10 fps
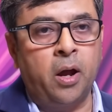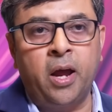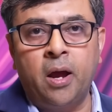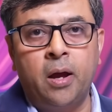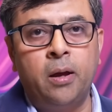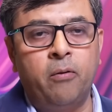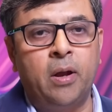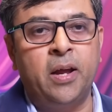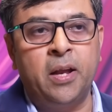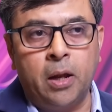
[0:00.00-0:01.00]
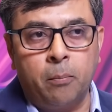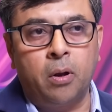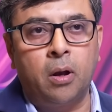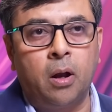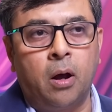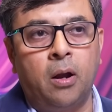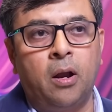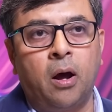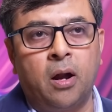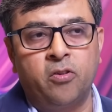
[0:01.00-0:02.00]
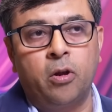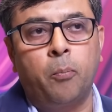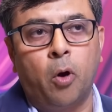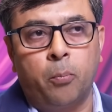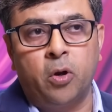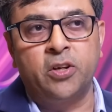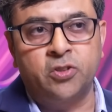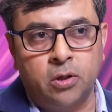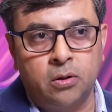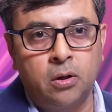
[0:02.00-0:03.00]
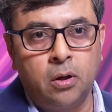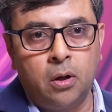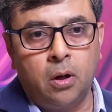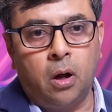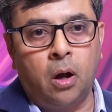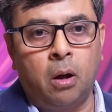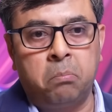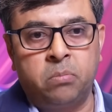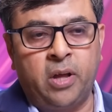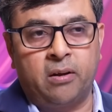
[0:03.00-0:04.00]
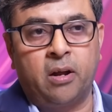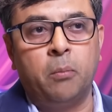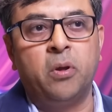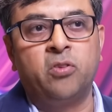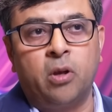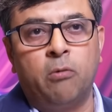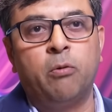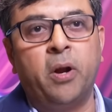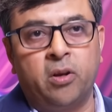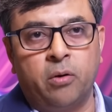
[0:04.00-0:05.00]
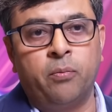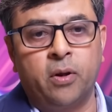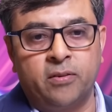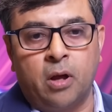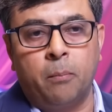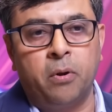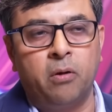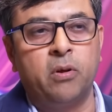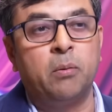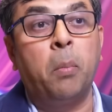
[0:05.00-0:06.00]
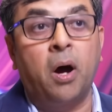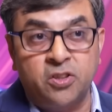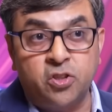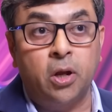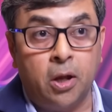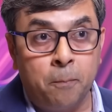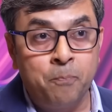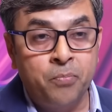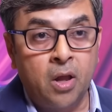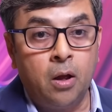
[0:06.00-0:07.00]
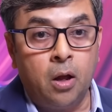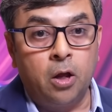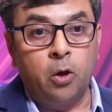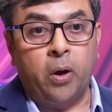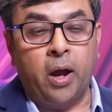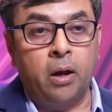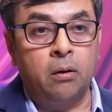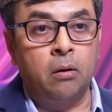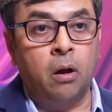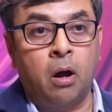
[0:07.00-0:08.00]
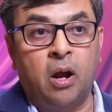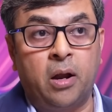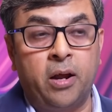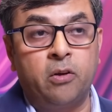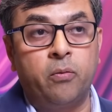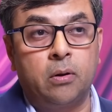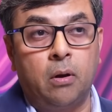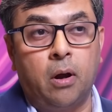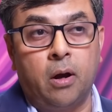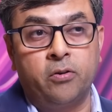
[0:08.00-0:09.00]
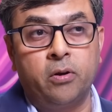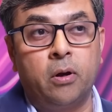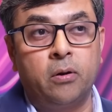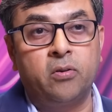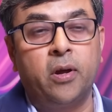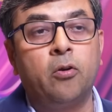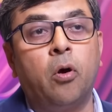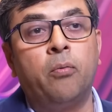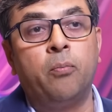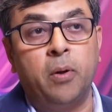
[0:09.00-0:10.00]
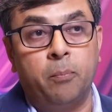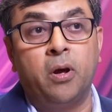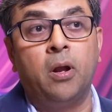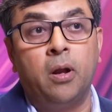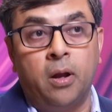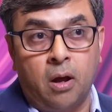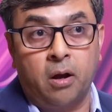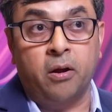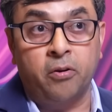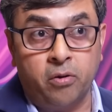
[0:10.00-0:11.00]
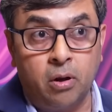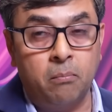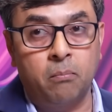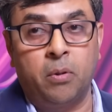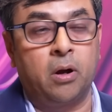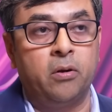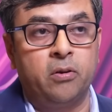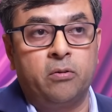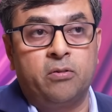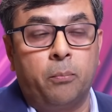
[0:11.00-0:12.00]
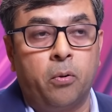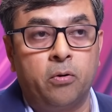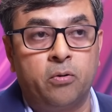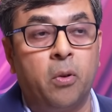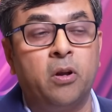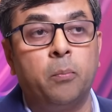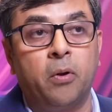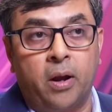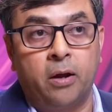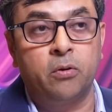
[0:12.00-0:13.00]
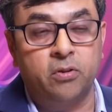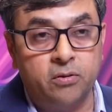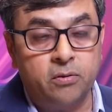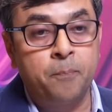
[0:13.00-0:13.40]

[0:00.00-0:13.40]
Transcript: AI will enable a larger population uh, that can be served better. For example, with Bhashini, you can uh, connect with larger set of people in our country because it supports multiple languages